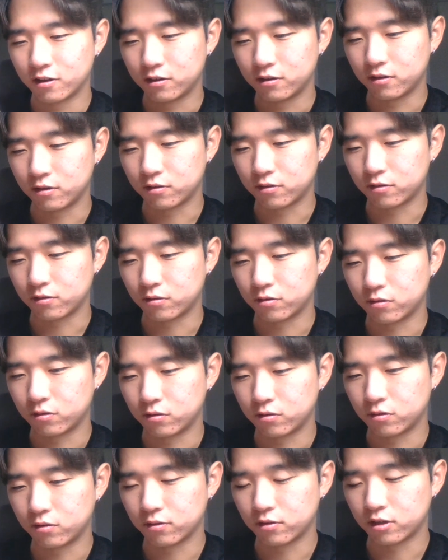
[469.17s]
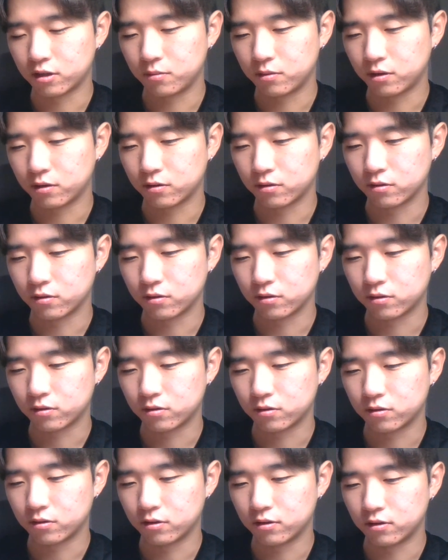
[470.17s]
this whole
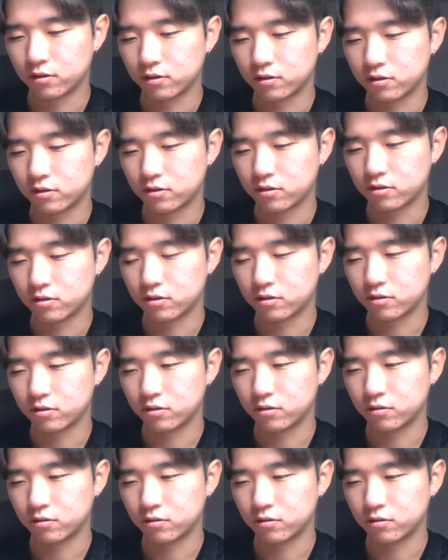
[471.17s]
semiconductor is